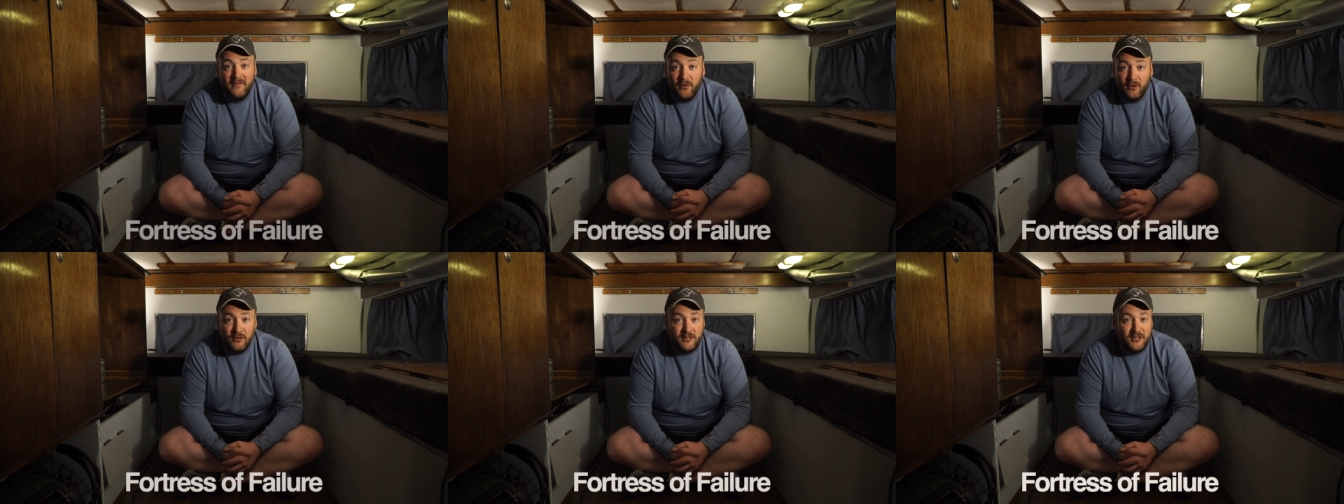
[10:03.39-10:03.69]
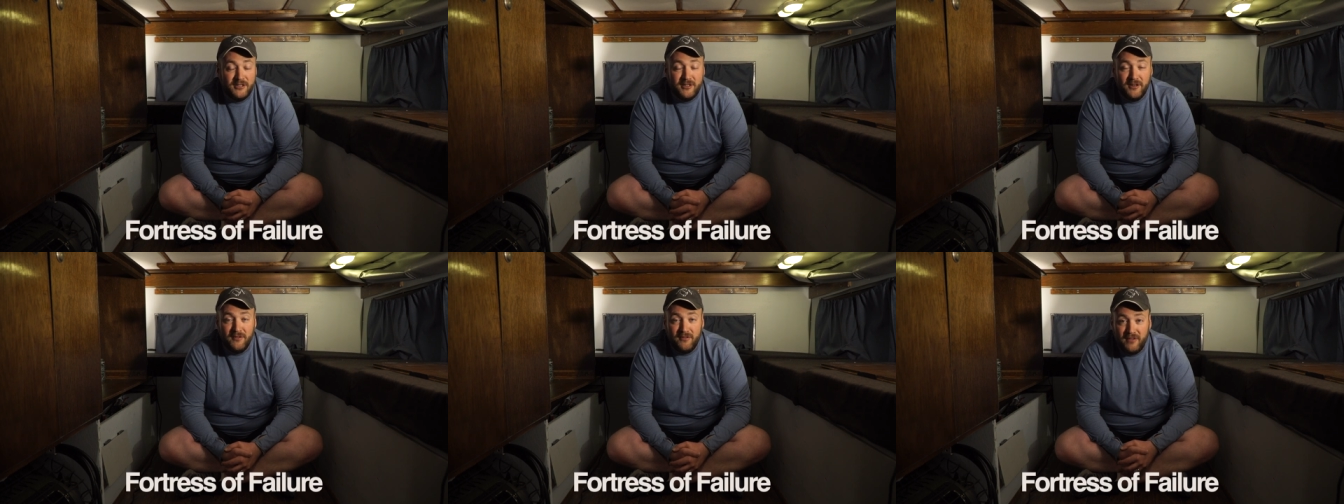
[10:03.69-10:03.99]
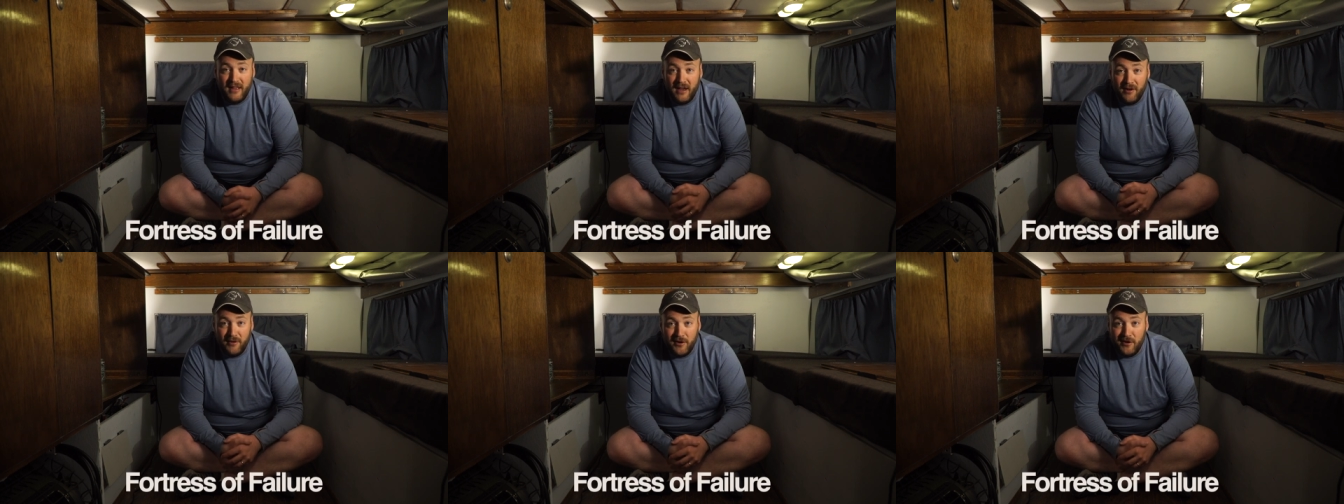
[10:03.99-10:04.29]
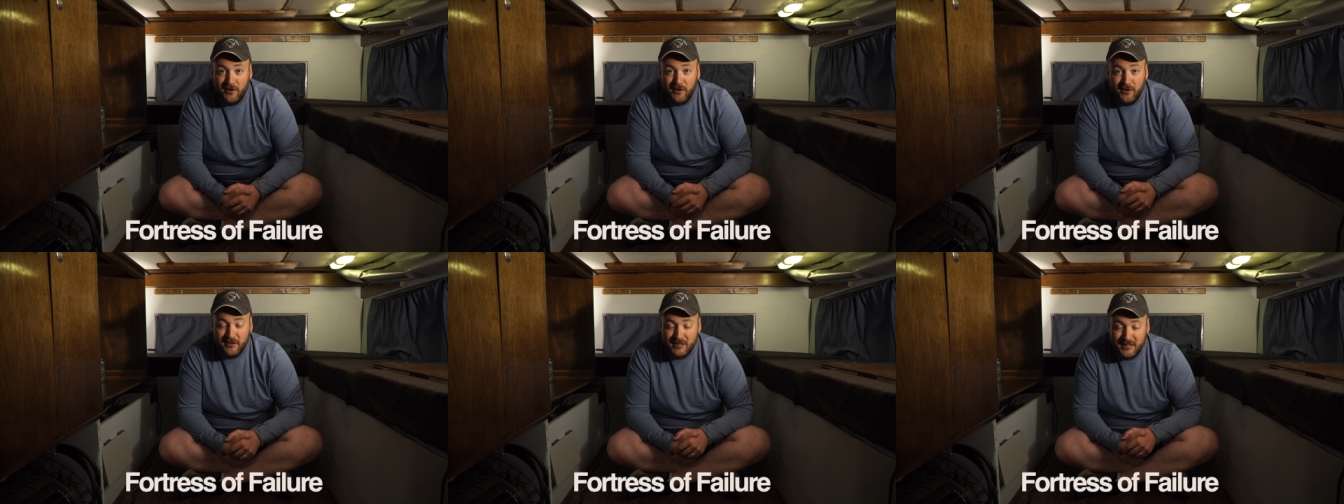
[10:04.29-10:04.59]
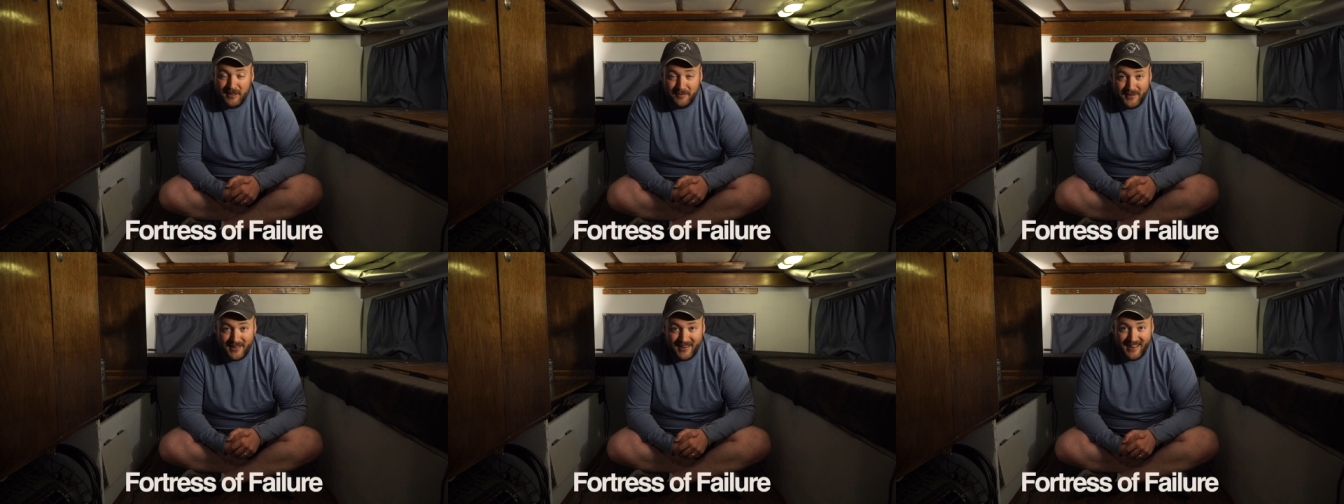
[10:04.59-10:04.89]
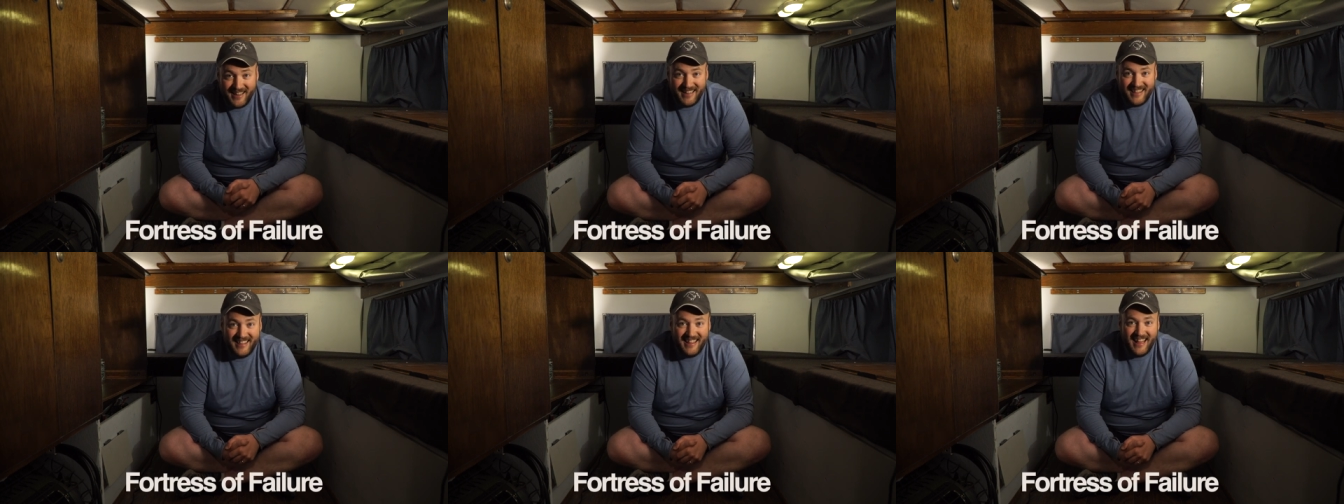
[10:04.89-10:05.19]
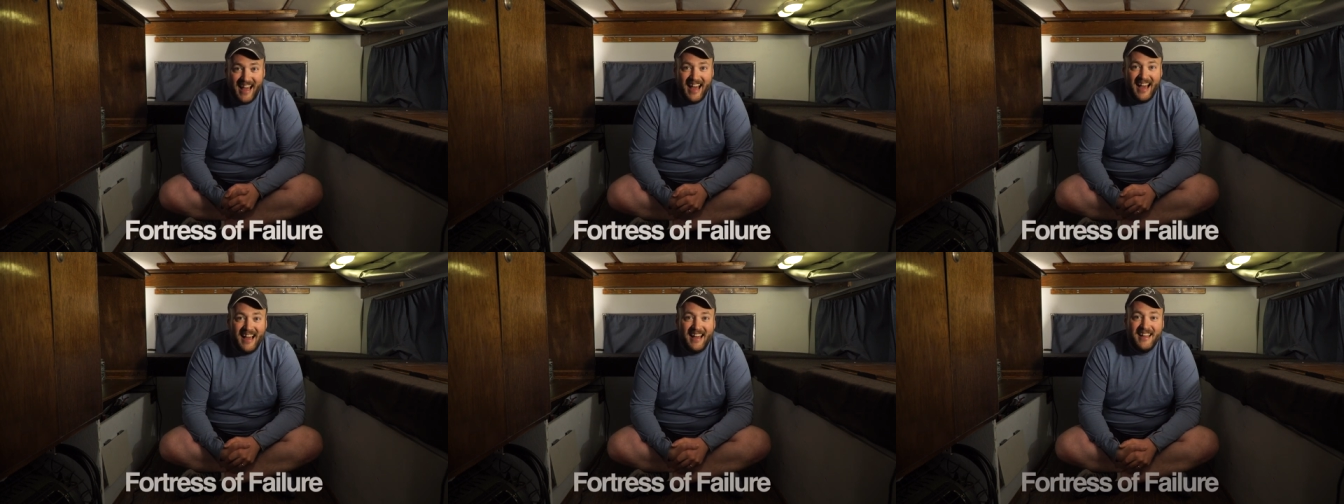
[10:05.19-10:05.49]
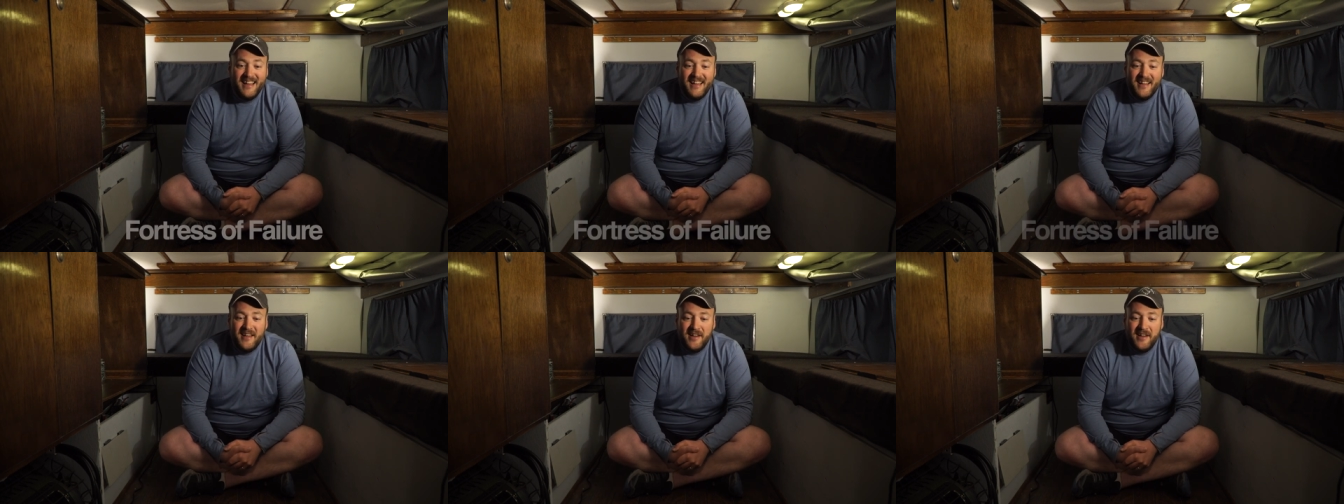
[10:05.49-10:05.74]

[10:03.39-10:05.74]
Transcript: fortress of failure or something like that.